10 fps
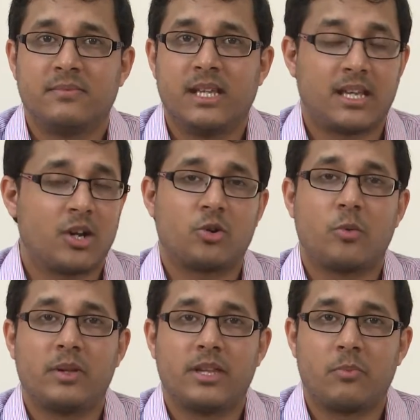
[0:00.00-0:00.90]
He cannot
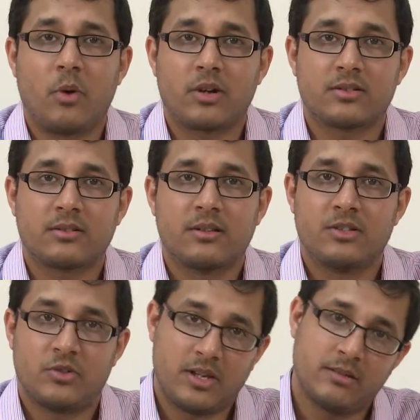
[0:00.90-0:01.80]
open that box.
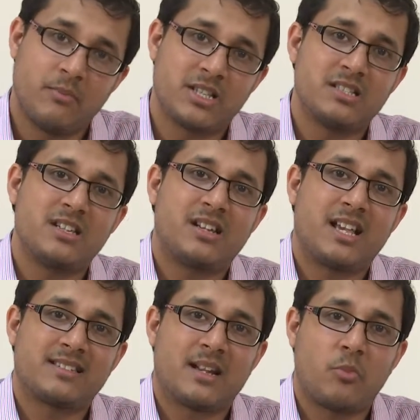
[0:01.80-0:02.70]
So, the messenger
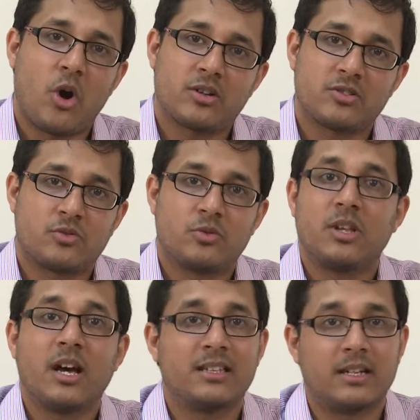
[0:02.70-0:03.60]
takes that box to
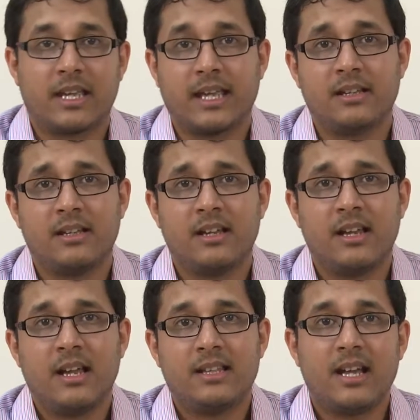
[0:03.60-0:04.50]
the other king.
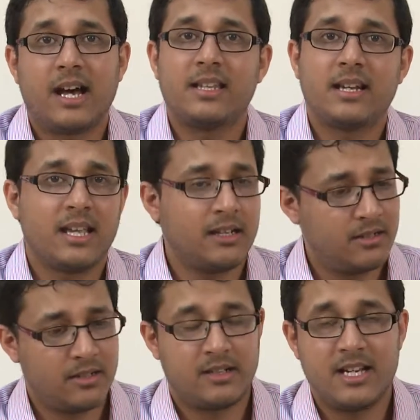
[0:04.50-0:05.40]
The other king
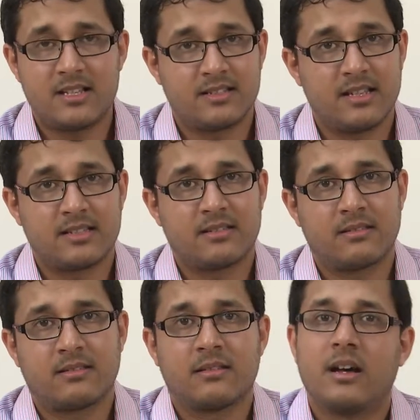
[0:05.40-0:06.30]
reads
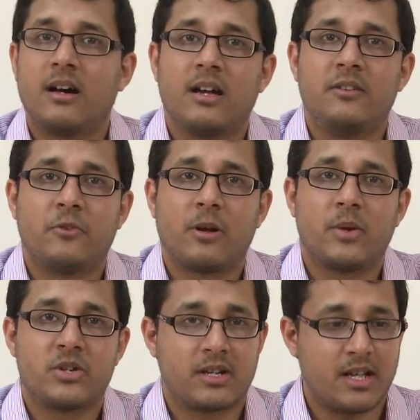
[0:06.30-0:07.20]
this
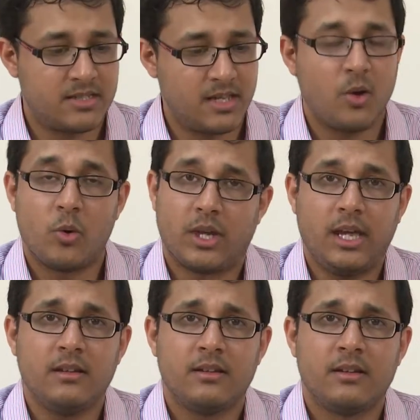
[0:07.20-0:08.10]
information and say,
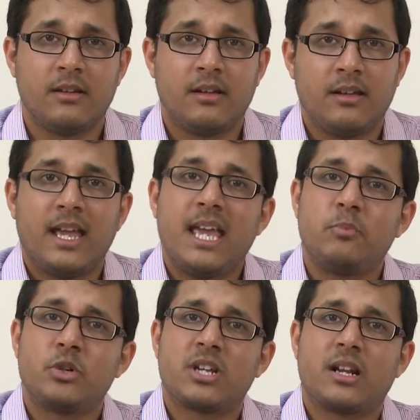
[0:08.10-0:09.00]
okay. He
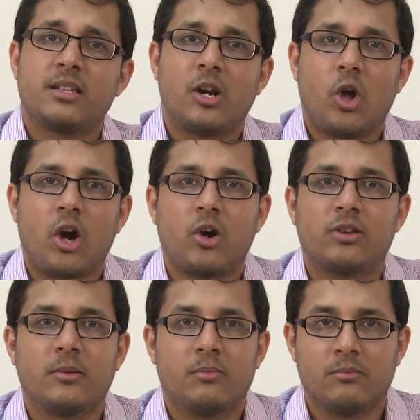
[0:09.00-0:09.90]
puts another lock on
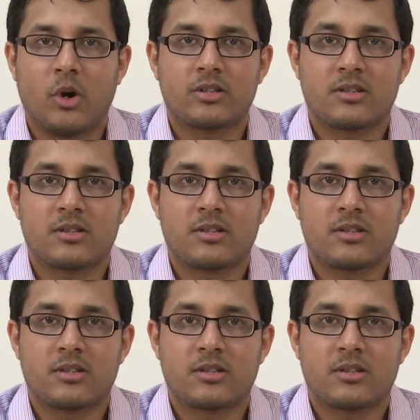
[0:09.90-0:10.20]
the box.